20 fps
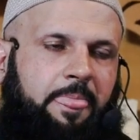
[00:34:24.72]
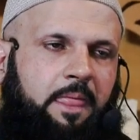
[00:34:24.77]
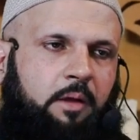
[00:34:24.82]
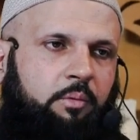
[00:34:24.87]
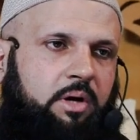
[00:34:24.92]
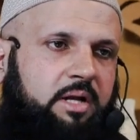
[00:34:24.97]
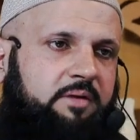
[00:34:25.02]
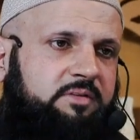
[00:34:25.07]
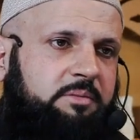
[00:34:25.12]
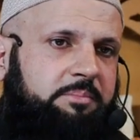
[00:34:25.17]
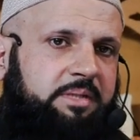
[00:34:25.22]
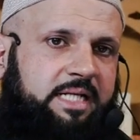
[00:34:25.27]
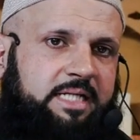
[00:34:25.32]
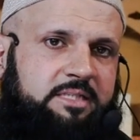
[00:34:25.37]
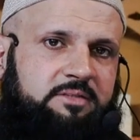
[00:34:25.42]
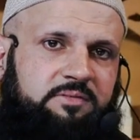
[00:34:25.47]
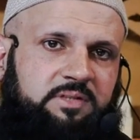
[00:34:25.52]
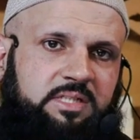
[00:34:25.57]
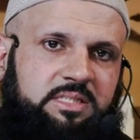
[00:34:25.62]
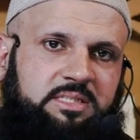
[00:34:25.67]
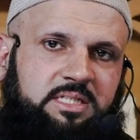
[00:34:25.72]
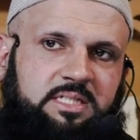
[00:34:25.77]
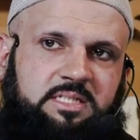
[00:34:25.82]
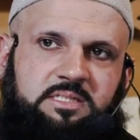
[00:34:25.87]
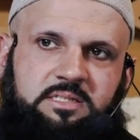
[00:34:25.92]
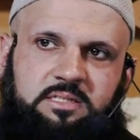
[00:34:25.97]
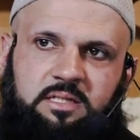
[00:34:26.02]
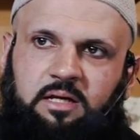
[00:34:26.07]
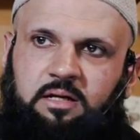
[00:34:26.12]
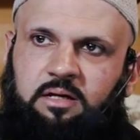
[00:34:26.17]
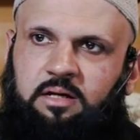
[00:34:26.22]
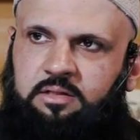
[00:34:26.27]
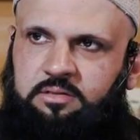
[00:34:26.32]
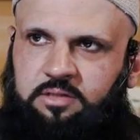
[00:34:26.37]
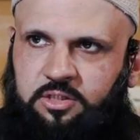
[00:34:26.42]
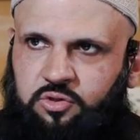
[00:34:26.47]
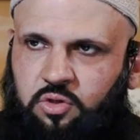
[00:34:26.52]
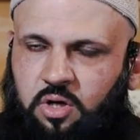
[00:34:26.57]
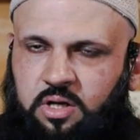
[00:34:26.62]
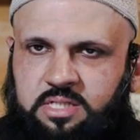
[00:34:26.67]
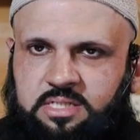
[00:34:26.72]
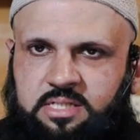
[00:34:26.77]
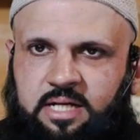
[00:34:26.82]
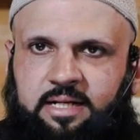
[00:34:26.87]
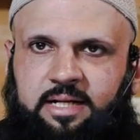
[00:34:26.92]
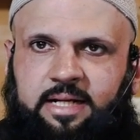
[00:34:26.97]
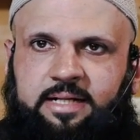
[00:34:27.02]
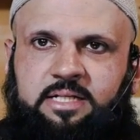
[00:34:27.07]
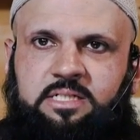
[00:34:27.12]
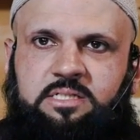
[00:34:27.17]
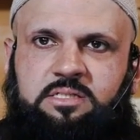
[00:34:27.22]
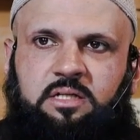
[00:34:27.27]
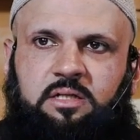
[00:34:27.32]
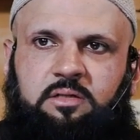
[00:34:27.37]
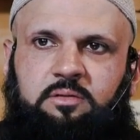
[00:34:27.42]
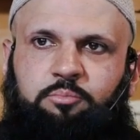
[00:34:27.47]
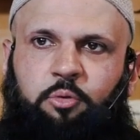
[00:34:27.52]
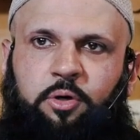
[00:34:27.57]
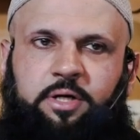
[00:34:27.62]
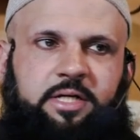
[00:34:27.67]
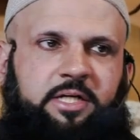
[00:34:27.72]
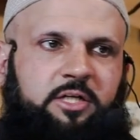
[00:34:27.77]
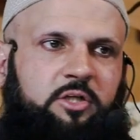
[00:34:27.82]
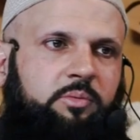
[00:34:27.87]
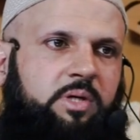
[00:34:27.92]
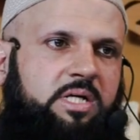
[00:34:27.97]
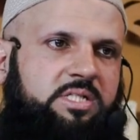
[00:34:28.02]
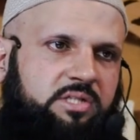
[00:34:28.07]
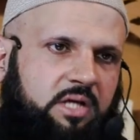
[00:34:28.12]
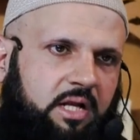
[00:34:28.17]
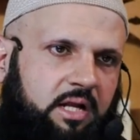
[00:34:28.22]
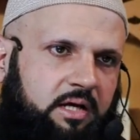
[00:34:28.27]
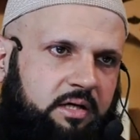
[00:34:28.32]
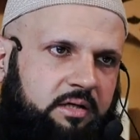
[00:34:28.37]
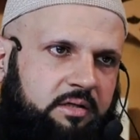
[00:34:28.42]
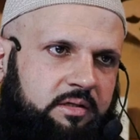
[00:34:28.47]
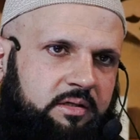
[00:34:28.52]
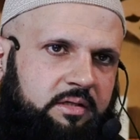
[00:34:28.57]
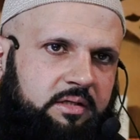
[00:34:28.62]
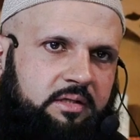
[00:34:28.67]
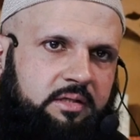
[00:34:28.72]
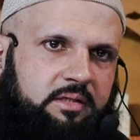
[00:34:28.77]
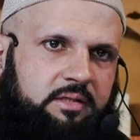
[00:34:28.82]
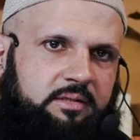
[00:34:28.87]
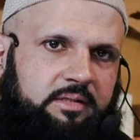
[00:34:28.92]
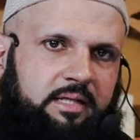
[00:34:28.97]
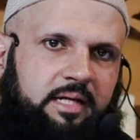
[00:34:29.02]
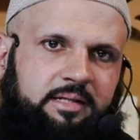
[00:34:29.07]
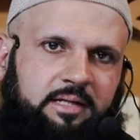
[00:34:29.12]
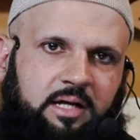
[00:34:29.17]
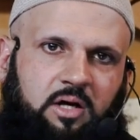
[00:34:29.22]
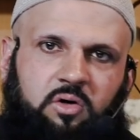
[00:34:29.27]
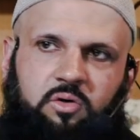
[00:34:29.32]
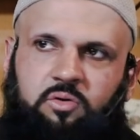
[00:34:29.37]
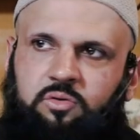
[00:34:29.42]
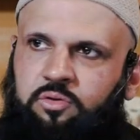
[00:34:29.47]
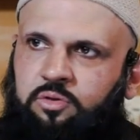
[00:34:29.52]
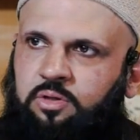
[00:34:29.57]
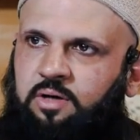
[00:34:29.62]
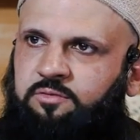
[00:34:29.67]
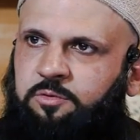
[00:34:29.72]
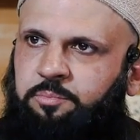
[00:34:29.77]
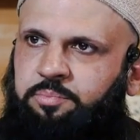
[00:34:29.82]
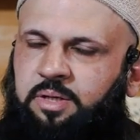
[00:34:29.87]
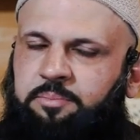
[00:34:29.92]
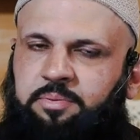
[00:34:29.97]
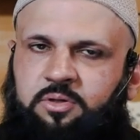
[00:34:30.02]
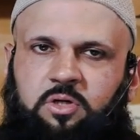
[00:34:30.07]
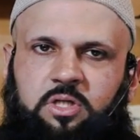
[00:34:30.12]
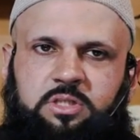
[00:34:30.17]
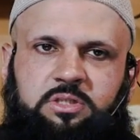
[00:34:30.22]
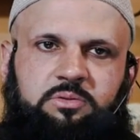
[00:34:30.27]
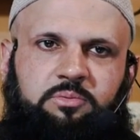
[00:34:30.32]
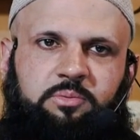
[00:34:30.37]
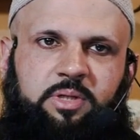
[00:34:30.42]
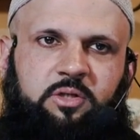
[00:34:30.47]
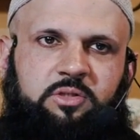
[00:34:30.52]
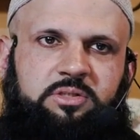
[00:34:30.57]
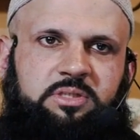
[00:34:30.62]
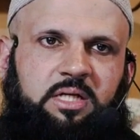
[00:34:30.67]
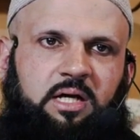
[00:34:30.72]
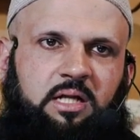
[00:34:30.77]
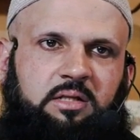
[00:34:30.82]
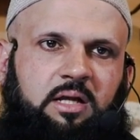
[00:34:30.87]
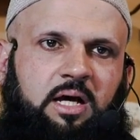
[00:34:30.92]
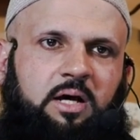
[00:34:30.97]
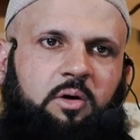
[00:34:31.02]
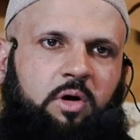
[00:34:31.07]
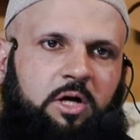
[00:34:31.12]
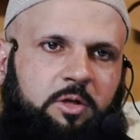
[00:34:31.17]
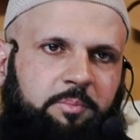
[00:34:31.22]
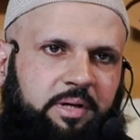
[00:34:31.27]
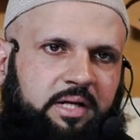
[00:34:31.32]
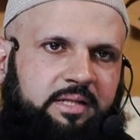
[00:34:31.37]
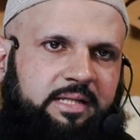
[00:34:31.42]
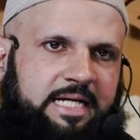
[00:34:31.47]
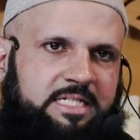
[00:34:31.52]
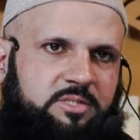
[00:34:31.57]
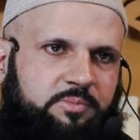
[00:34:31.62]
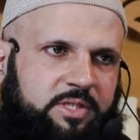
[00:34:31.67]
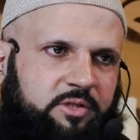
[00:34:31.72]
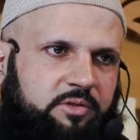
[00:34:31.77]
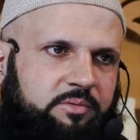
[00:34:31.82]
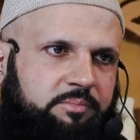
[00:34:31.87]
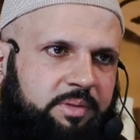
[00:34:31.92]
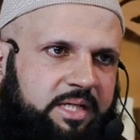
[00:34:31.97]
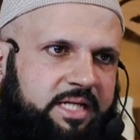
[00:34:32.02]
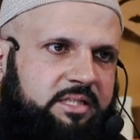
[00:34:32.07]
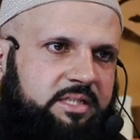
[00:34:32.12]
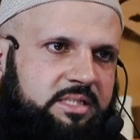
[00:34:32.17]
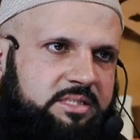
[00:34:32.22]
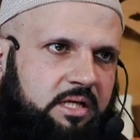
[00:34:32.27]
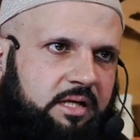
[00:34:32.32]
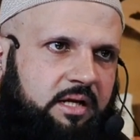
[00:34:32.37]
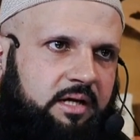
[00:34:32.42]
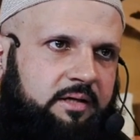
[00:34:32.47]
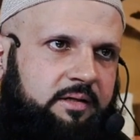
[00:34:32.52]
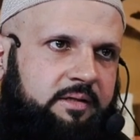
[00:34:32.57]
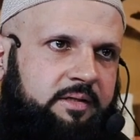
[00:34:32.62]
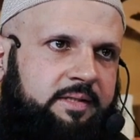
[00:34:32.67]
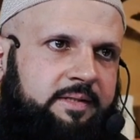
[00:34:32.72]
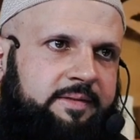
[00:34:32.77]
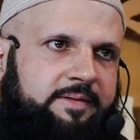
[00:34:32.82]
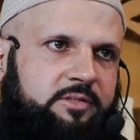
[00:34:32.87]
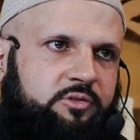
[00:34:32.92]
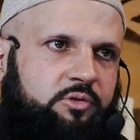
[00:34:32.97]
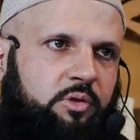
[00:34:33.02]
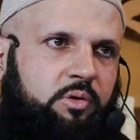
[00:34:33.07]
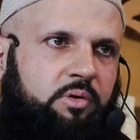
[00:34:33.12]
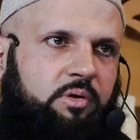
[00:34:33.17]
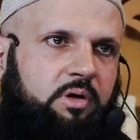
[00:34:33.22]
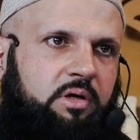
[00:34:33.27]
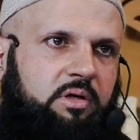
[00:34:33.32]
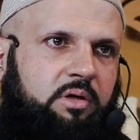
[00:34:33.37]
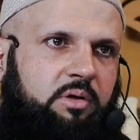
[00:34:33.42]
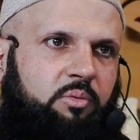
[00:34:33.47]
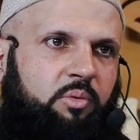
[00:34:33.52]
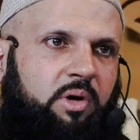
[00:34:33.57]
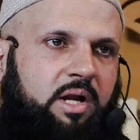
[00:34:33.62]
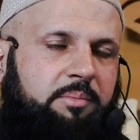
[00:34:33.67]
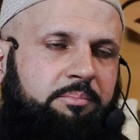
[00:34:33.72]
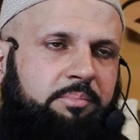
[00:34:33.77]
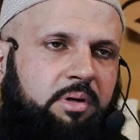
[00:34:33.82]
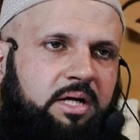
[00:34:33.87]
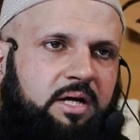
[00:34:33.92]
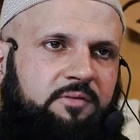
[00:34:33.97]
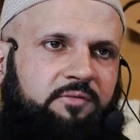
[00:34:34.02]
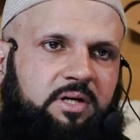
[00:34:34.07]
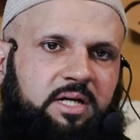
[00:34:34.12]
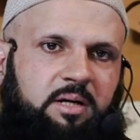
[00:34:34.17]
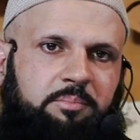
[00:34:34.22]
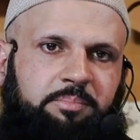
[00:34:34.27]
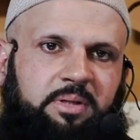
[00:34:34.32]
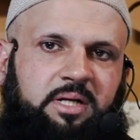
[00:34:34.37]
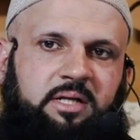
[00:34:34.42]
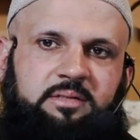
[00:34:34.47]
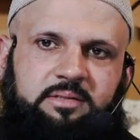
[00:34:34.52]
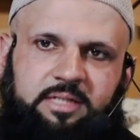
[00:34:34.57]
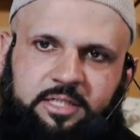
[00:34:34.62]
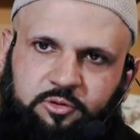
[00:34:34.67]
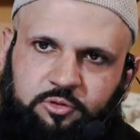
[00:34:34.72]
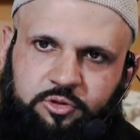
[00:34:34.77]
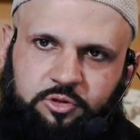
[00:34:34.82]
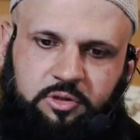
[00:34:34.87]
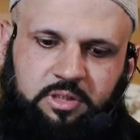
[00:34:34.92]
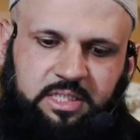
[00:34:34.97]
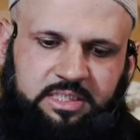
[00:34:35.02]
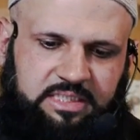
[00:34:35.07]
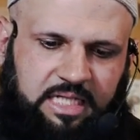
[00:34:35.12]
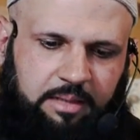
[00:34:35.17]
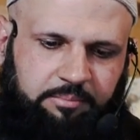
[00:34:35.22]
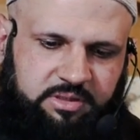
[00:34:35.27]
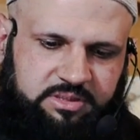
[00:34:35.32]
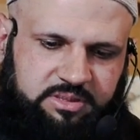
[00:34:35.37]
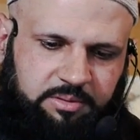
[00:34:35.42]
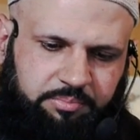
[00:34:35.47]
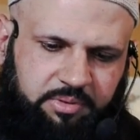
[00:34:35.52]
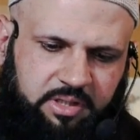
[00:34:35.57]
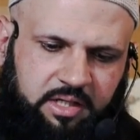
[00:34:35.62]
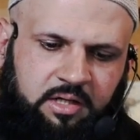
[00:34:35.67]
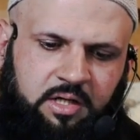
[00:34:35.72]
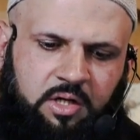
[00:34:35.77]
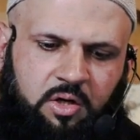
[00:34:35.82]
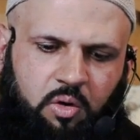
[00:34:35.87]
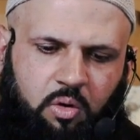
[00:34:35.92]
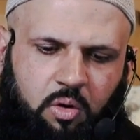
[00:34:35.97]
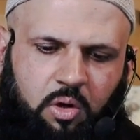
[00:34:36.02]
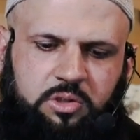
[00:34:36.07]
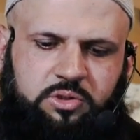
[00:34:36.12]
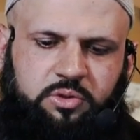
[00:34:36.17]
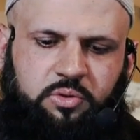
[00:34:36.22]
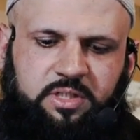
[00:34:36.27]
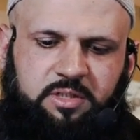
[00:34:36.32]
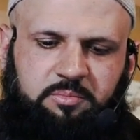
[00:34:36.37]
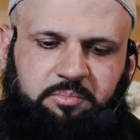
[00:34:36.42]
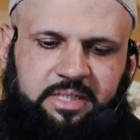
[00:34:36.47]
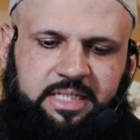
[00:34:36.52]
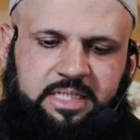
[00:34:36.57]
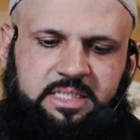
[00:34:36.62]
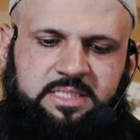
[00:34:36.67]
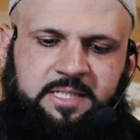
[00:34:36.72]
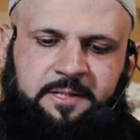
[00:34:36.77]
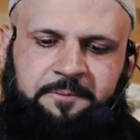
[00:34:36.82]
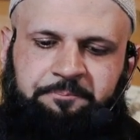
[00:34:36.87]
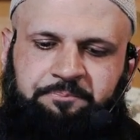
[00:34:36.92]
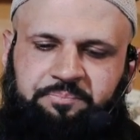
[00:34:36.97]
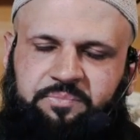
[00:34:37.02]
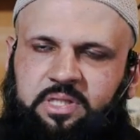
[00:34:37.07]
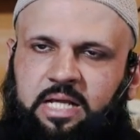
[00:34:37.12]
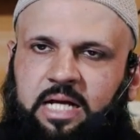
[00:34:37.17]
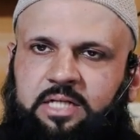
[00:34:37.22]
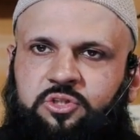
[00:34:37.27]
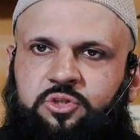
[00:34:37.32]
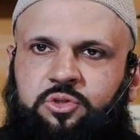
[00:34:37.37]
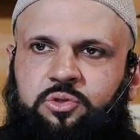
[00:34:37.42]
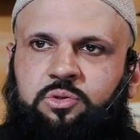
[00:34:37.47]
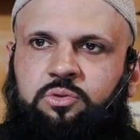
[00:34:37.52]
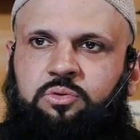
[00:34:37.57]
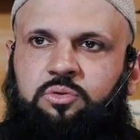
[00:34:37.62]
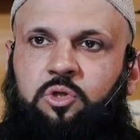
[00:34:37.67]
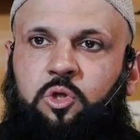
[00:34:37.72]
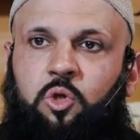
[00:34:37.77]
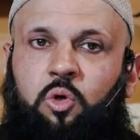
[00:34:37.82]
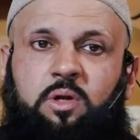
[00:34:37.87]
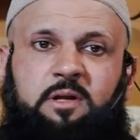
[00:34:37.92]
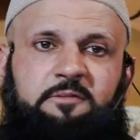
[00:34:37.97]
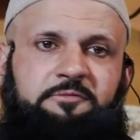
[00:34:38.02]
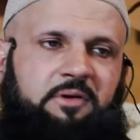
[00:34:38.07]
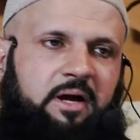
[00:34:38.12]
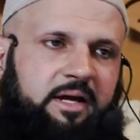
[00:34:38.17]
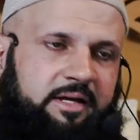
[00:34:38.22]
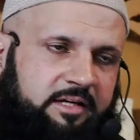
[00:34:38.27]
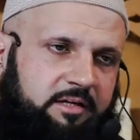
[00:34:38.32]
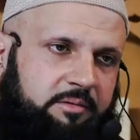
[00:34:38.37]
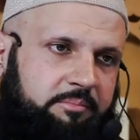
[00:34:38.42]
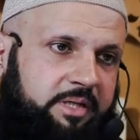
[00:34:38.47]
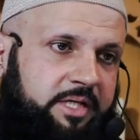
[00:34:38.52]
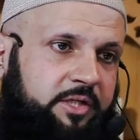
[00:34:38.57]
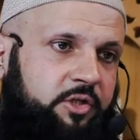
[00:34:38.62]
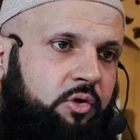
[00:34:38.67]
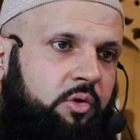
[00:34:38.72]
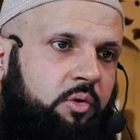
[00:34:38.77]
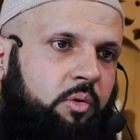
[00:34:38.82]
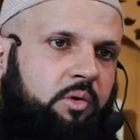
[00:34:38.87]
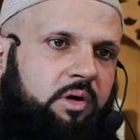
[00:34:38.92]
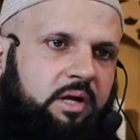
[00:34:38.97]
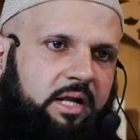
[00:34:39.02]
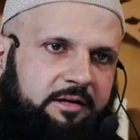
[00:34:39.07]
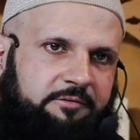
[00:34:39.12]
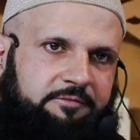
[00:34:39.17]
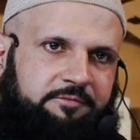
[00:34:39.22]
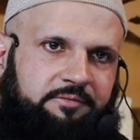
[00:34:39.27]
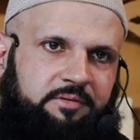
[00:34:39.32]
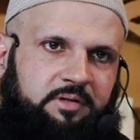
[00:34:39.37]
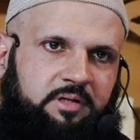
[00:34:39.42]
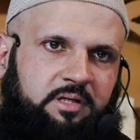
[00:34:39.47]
One of the meanings of this is, the scholar said it is pointing towards salah. That now you have to pray because when you say Allahu Akbar, that's when you begin the salah. So warabbaka fakabir that you should establish the prayer. Also it means that you glorify him in your own life.